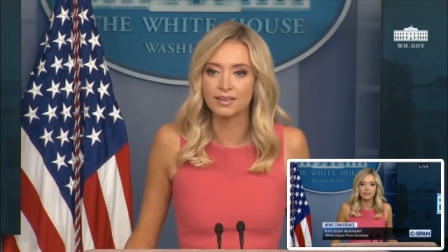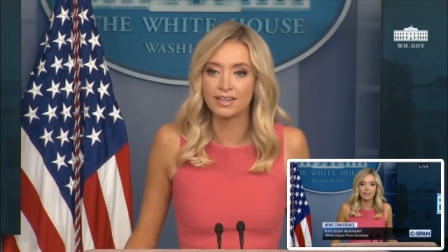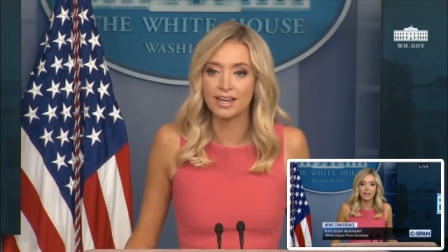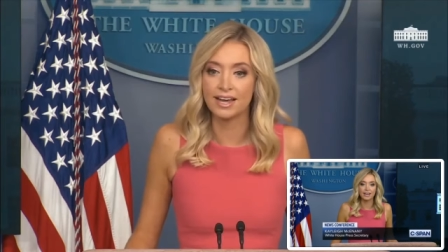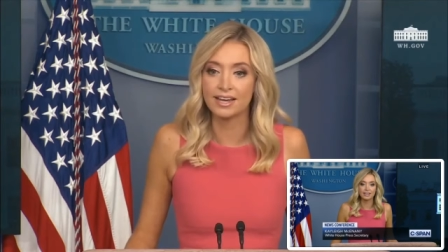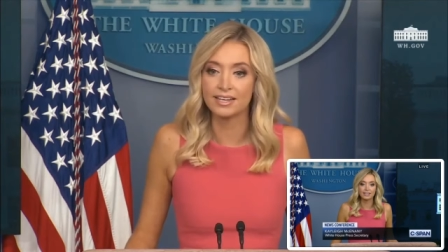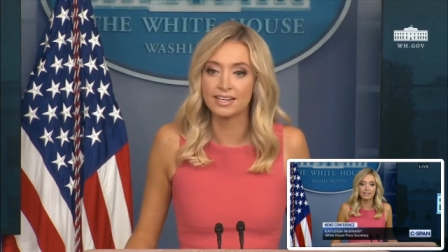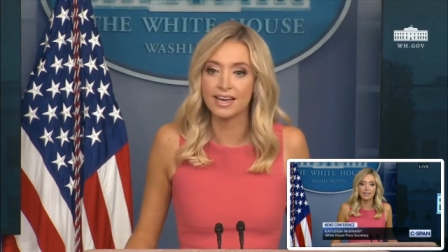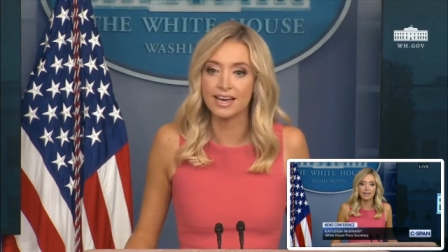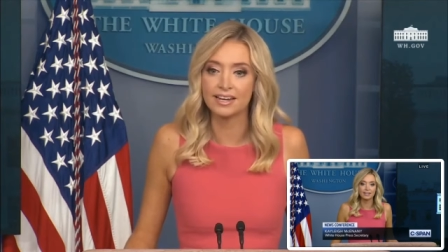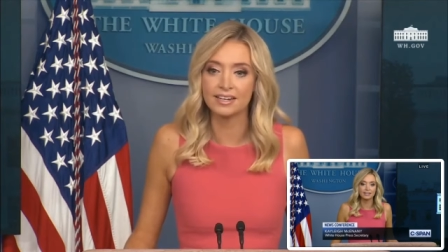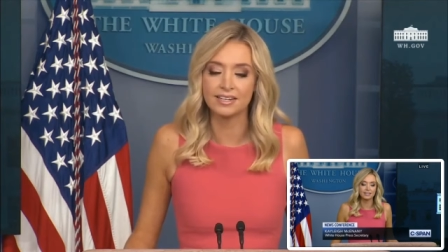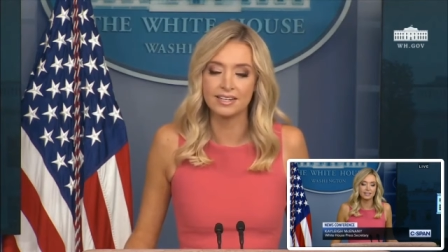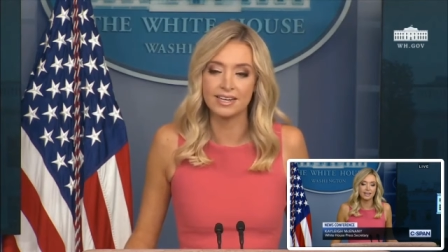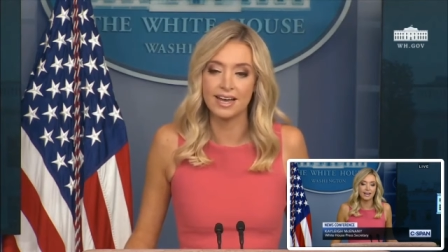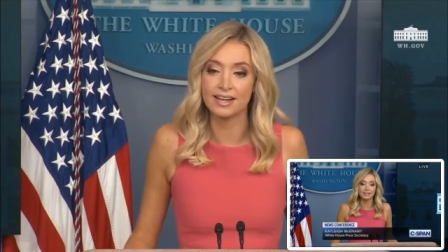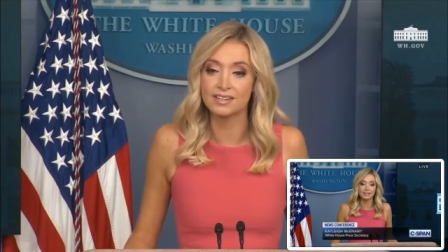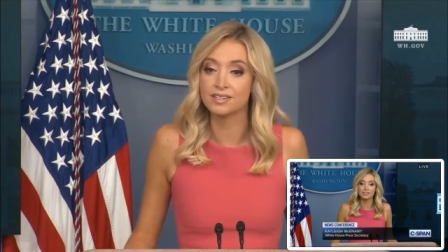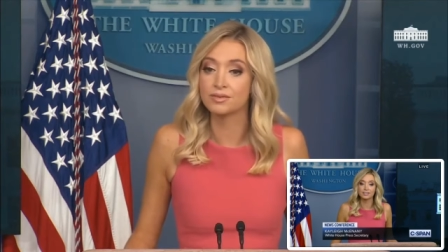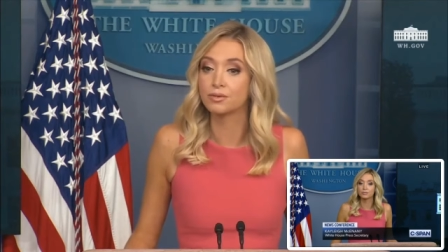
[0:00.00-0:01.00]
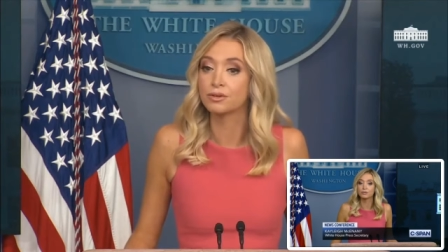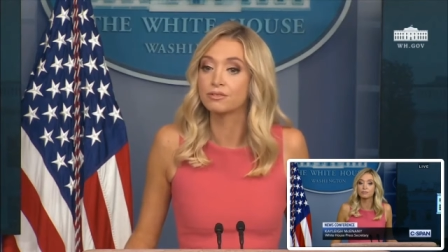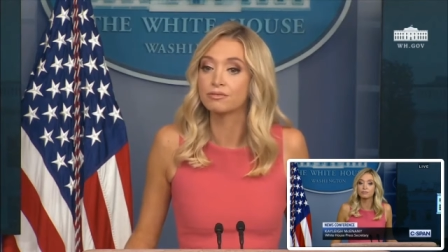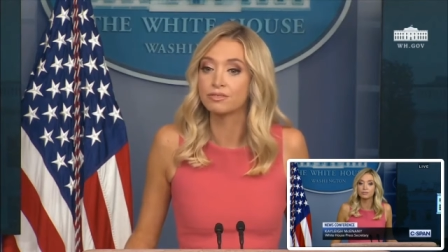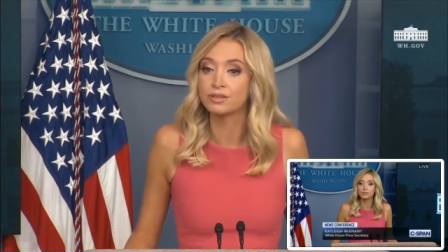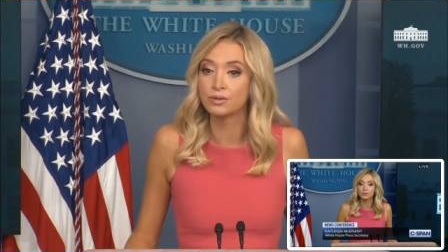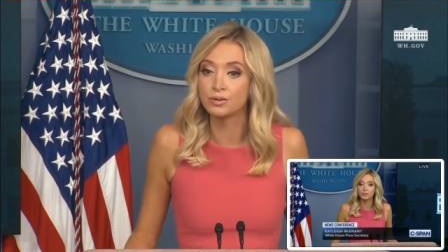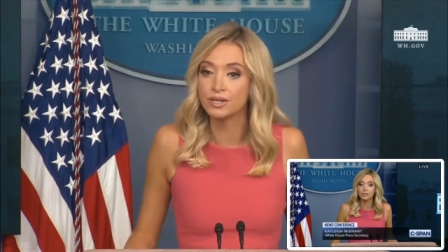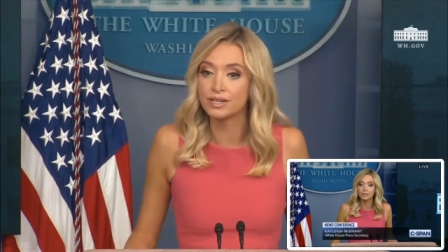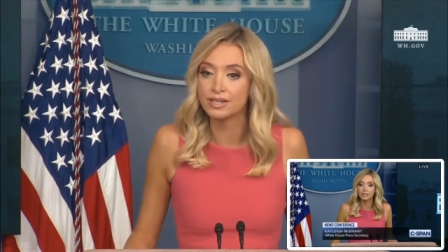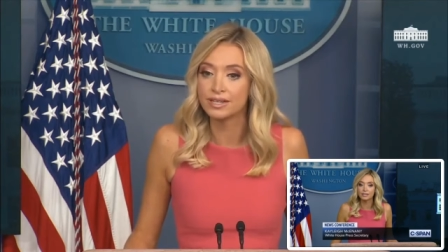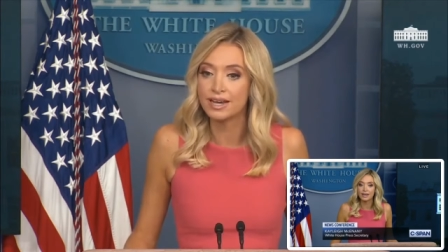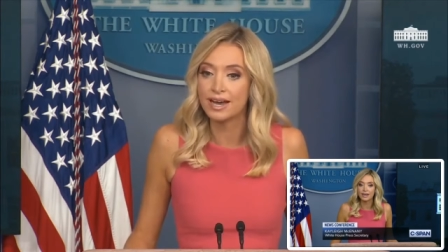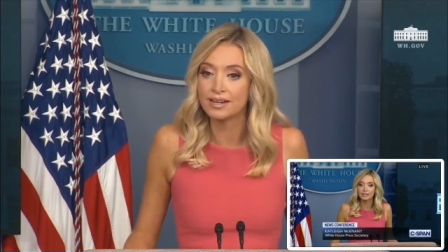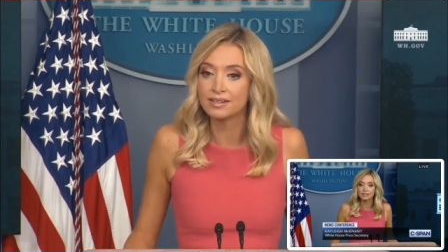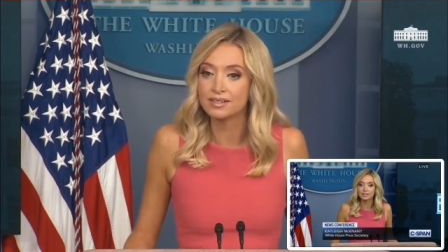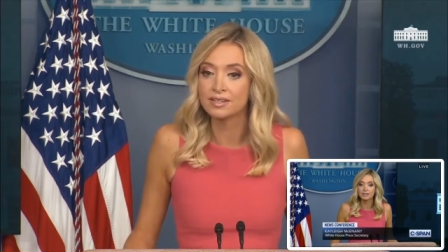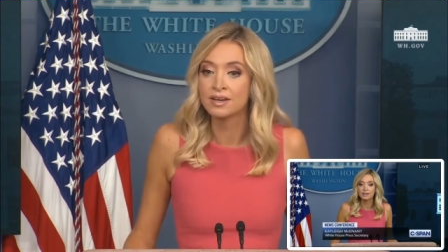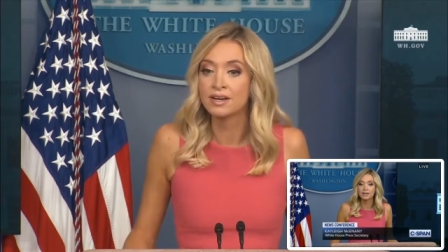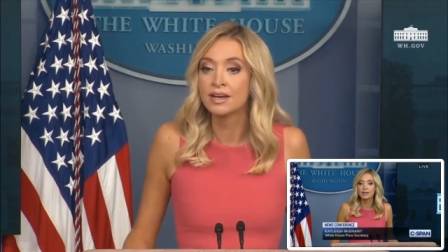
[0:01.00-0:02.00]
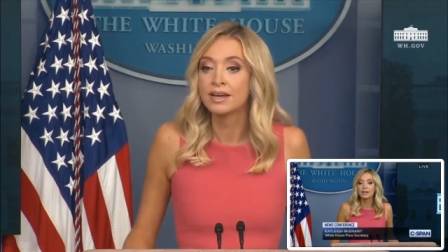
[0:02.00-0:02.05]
that yet. He hasn't reviewed it yet.